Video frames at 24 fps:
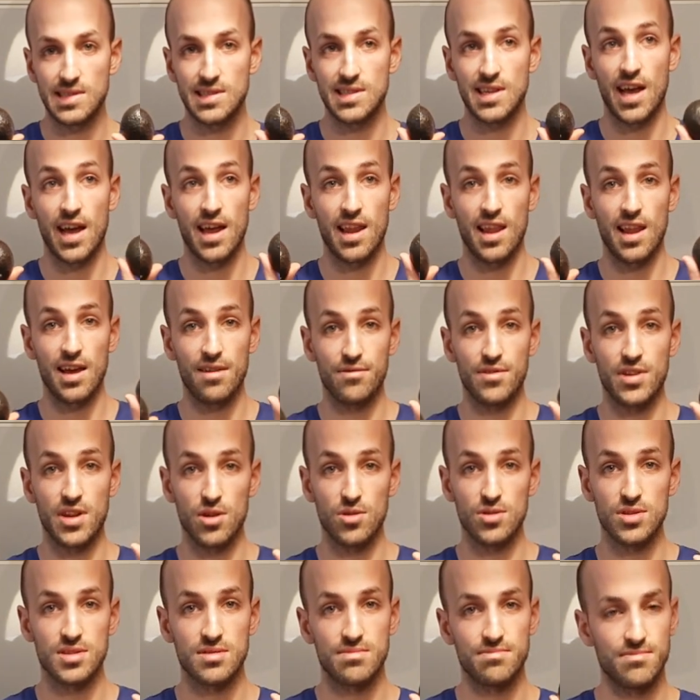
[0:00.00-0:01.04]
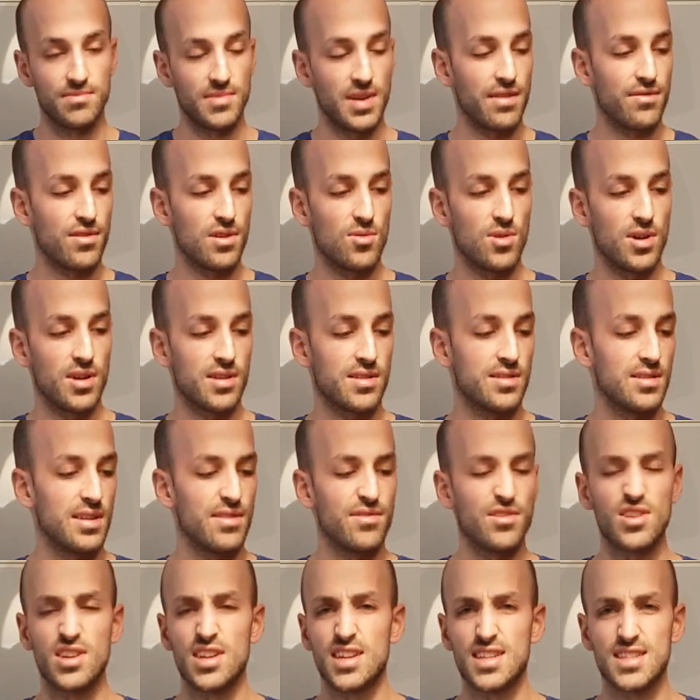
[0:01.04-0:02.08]
I love those. If
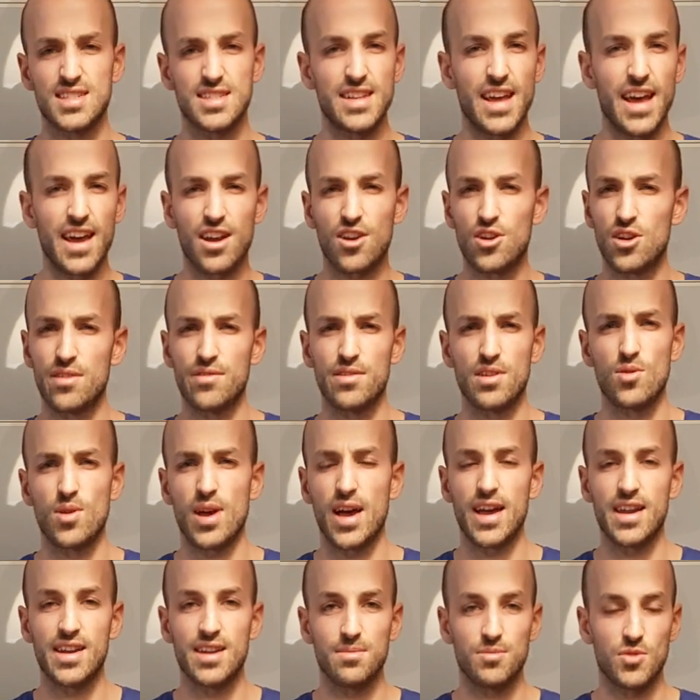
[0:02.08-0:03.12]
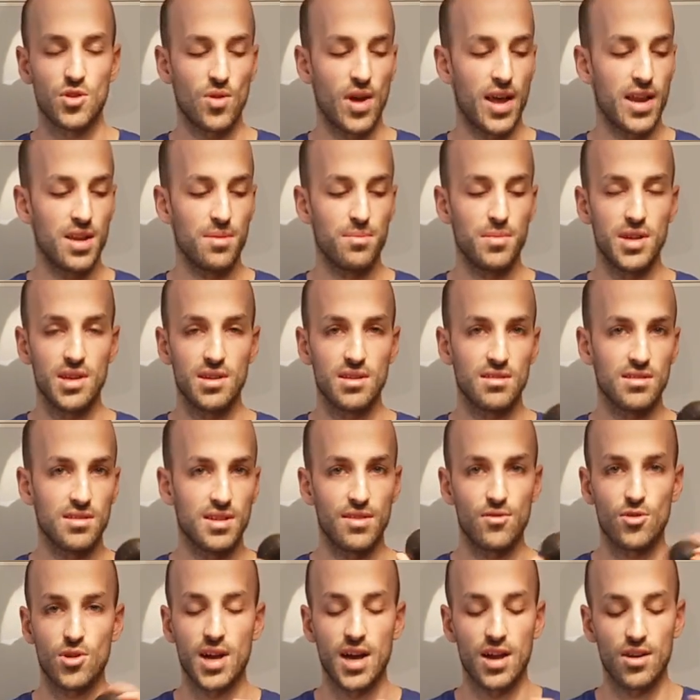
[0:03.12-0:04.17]
you need a snack or if you want to add them to any meal,
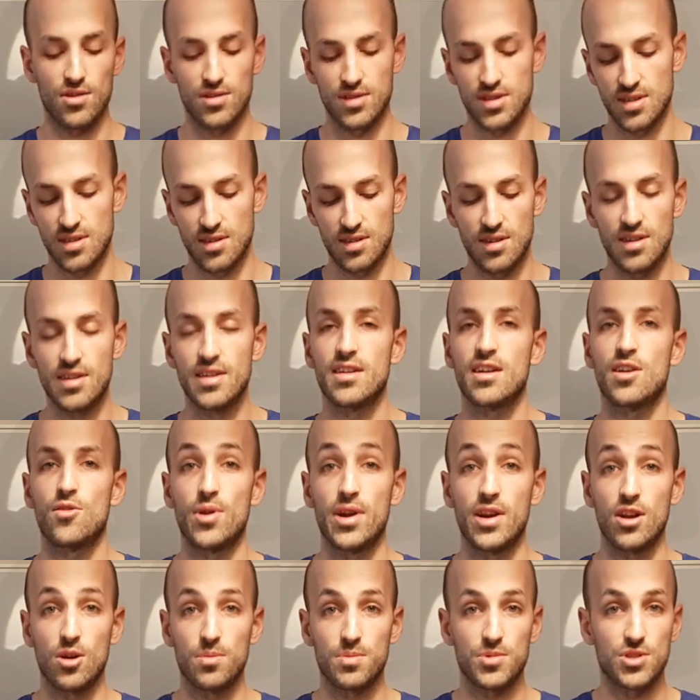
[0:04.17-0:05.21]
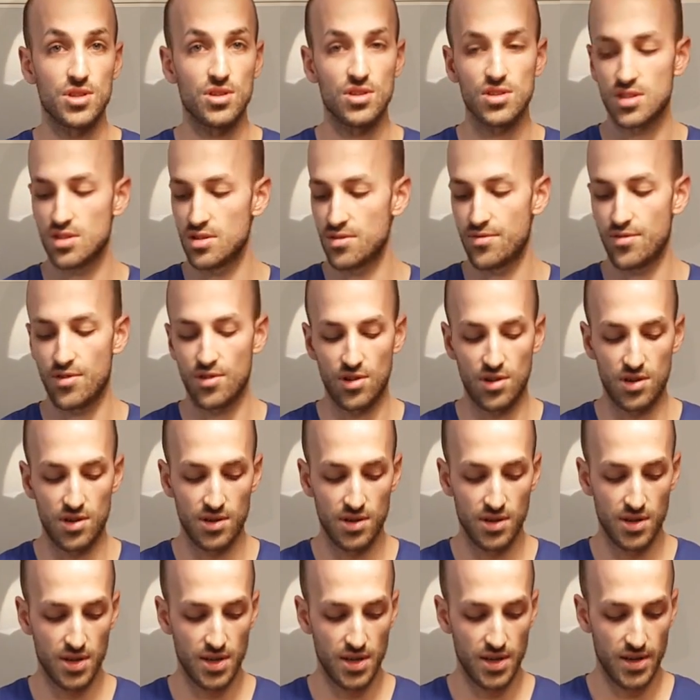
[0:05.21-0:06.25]
avocados are a great option also
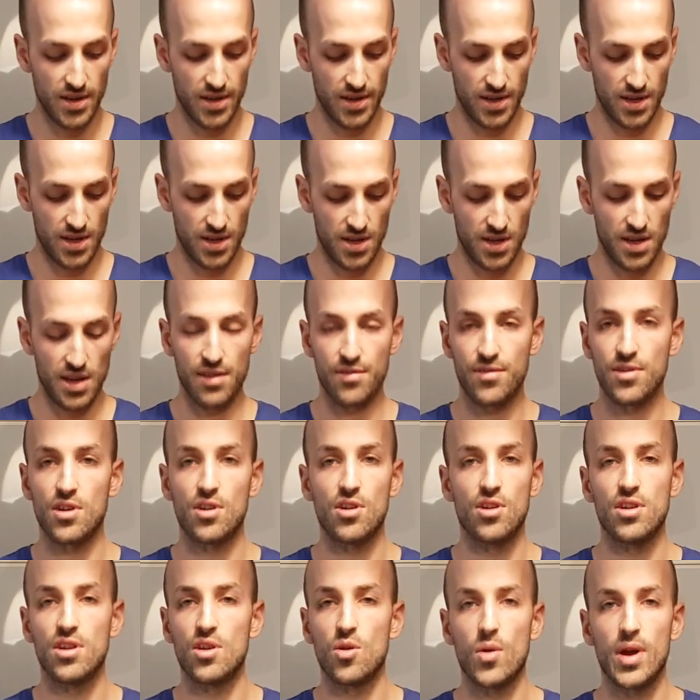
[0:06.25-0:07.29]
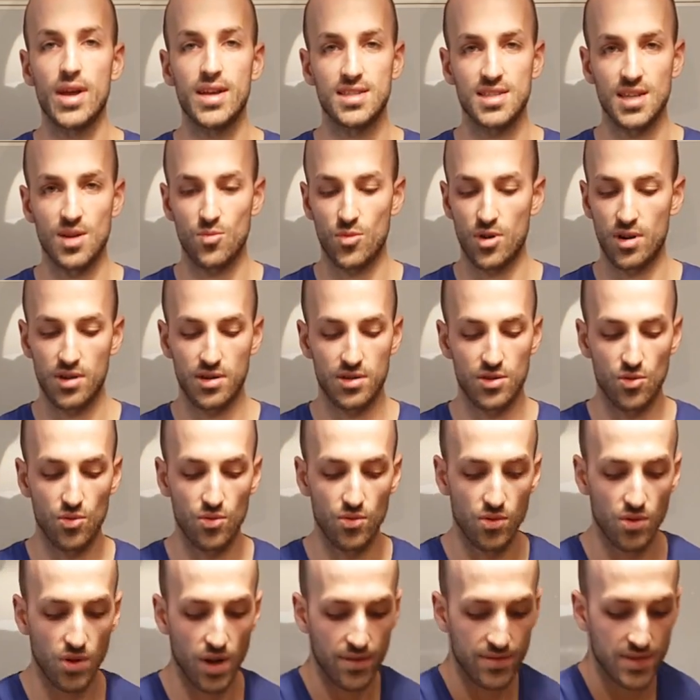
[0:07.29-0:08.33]
for if you're on the way somewhere to
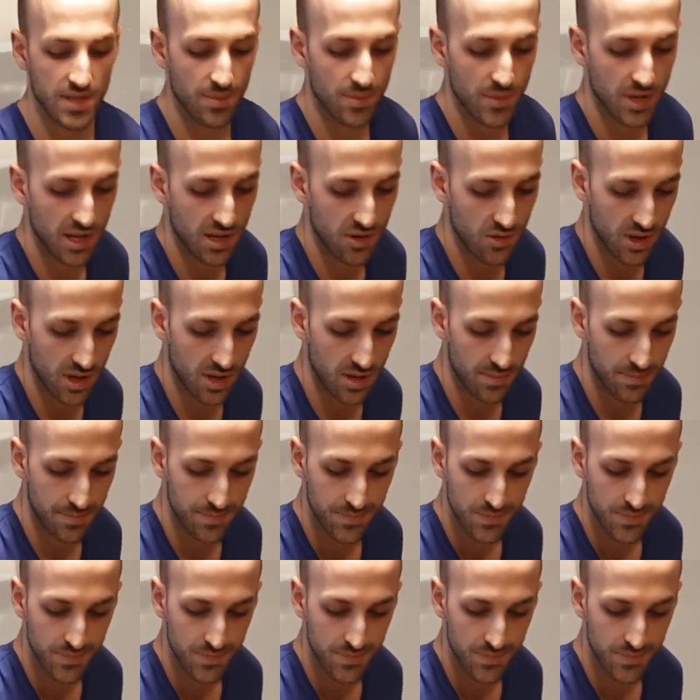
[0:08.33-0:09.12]
have something to eat.